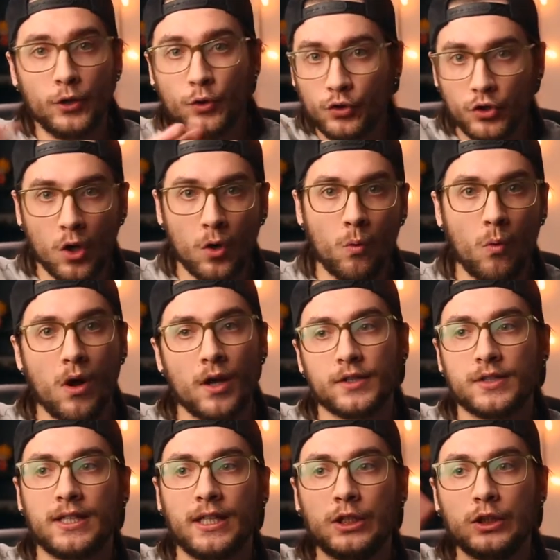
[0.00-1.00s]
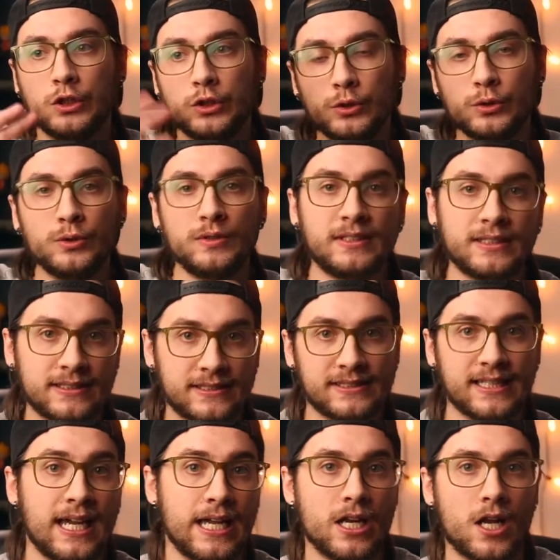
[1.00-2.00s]
You don't want to like lose
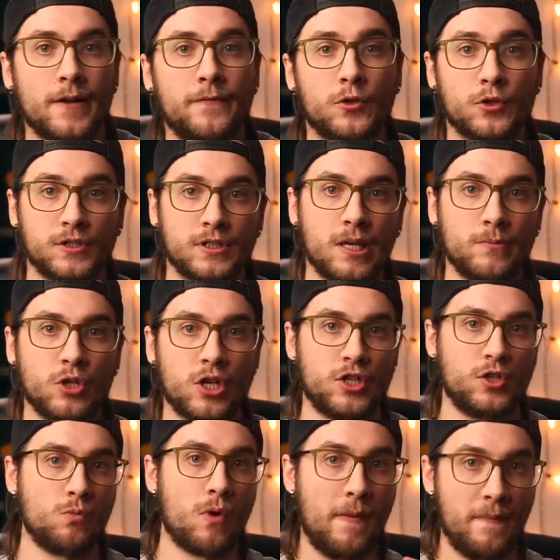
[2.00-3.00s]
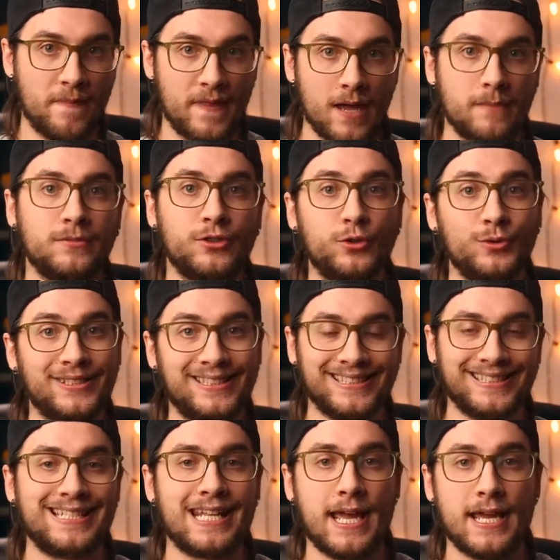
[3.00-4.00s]
sight of your subjects. You want them to
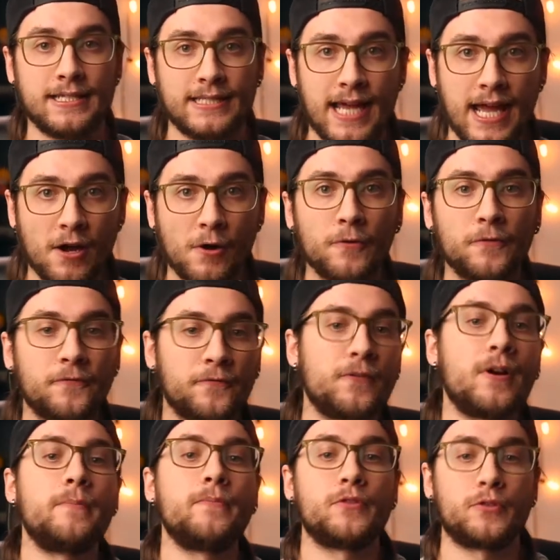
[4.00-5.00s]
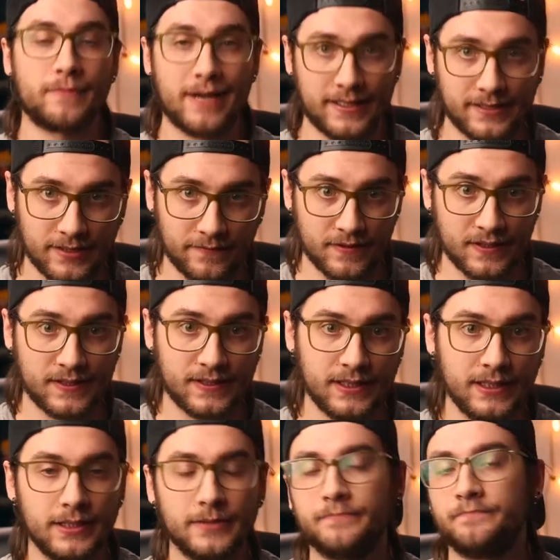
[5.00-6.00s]
stand out from the rest of the
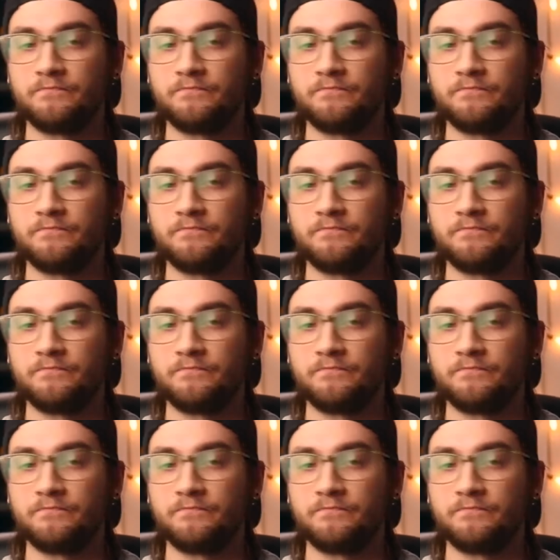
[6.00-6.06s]
scene.